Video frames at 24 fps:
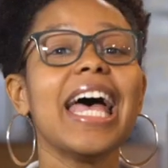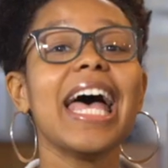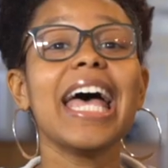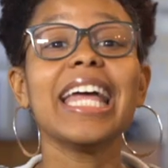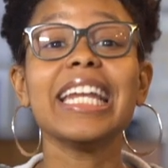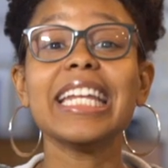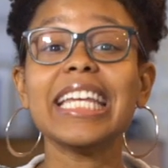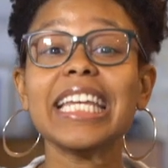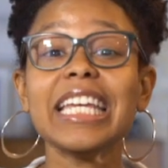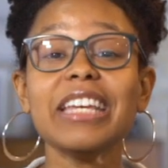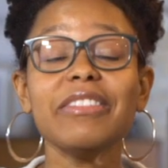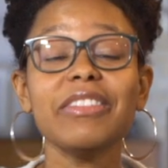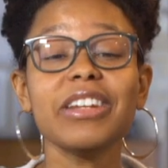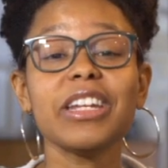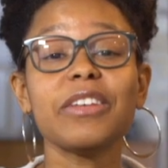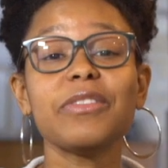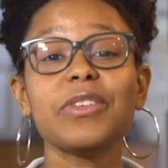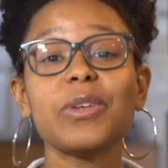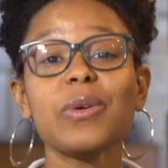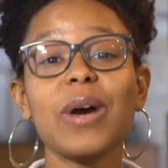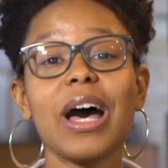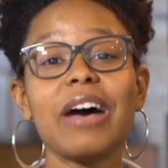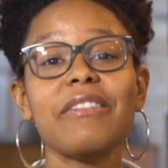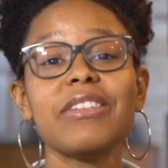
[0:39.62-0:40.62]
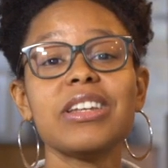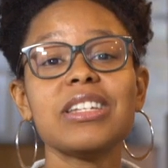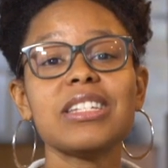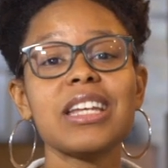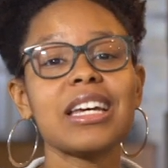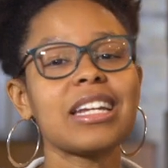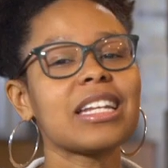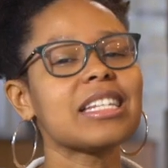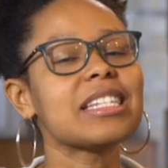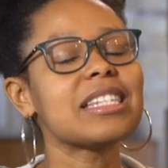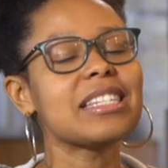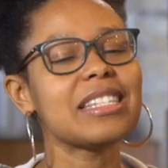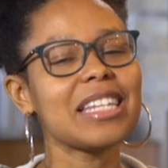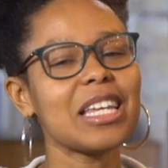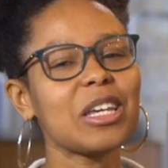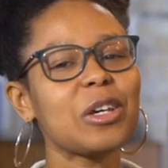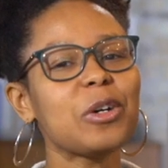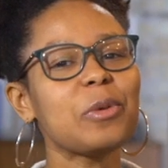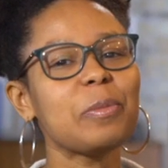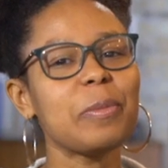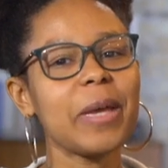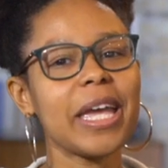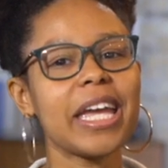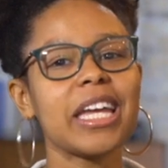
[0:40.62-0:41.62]
And even if you haven't done a
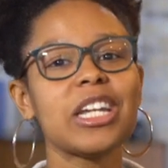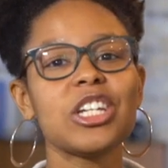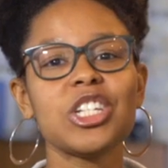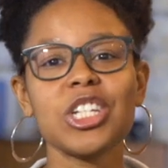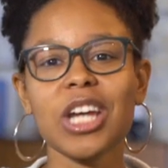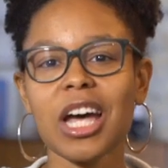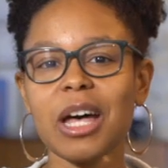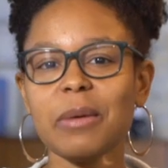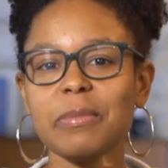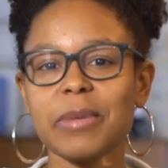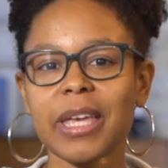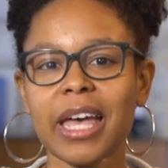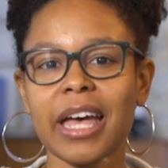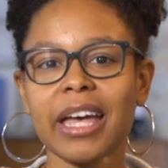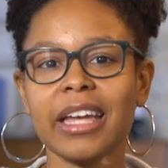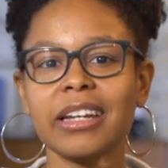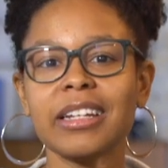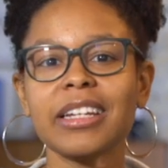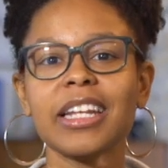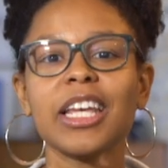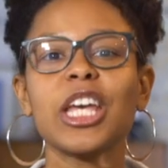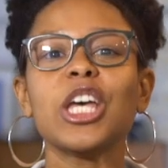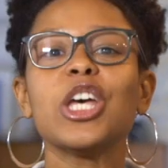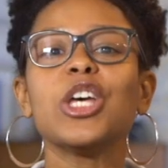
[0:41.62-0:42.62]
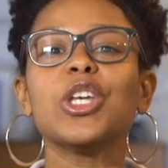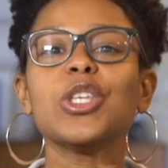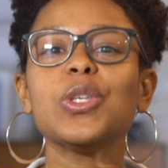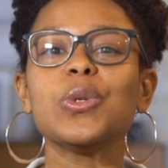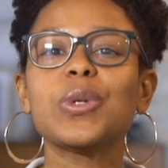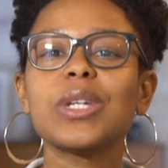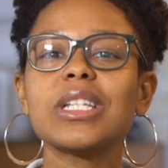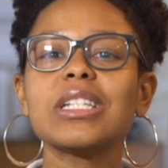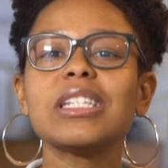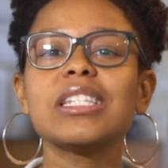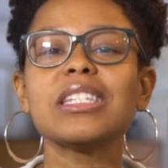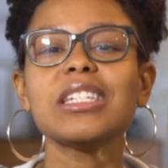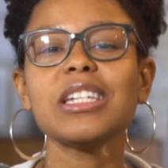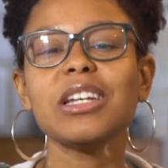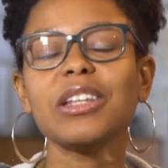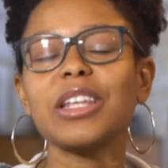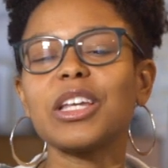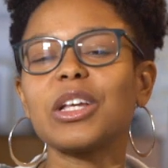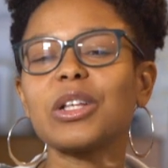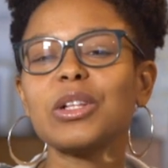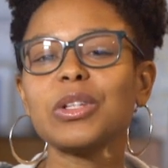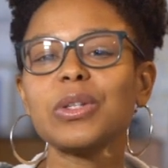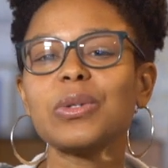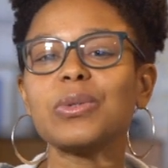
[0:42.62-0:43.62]
single paid job yet, you can still
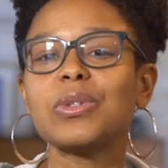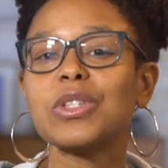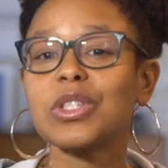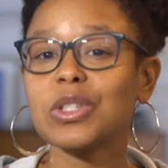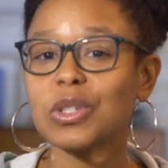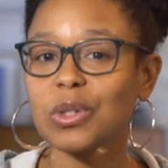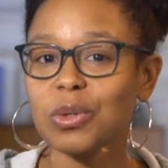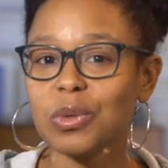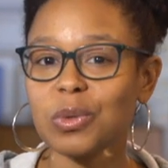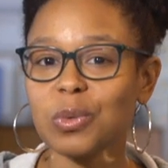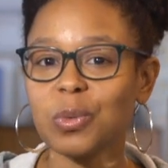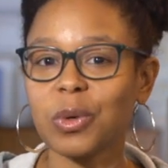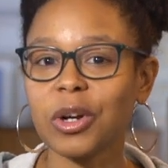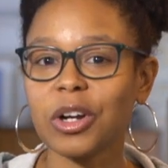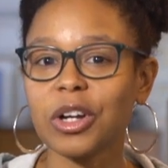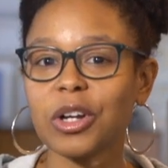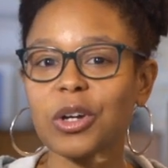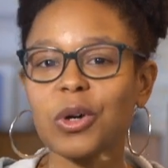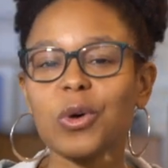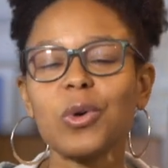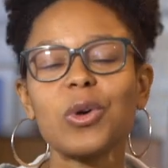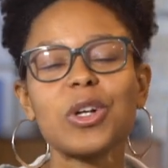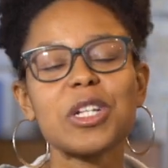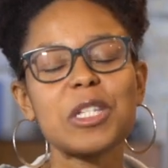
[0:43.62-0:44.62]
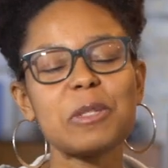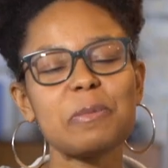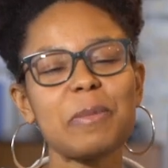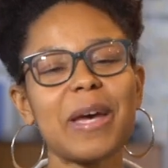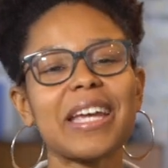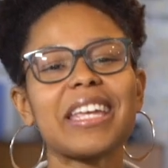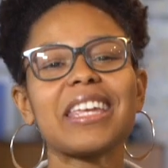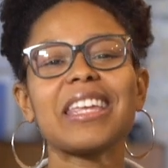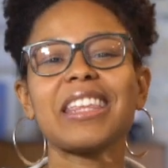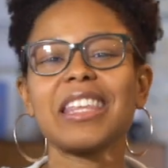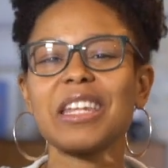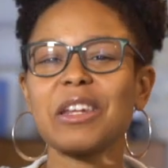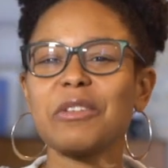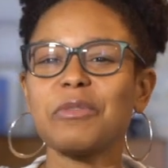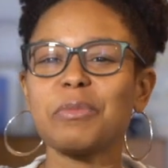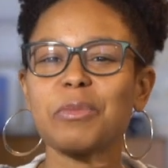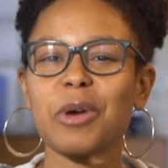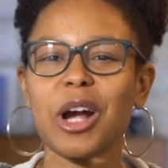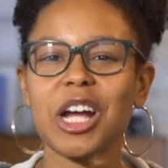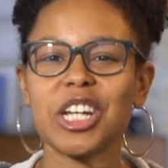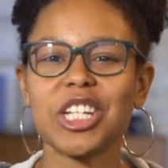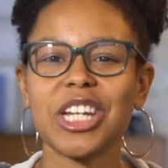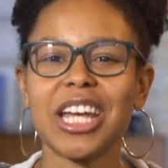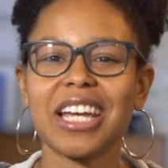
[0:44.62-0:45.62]
include student work or speculative
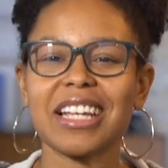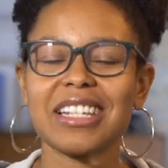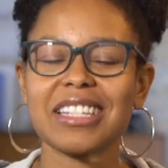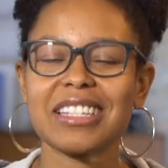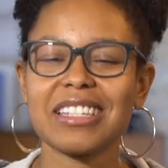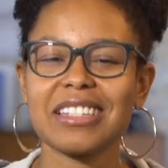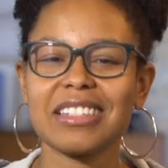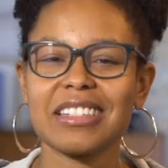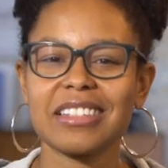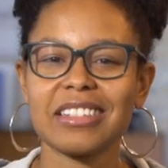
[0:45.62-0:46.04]
projects.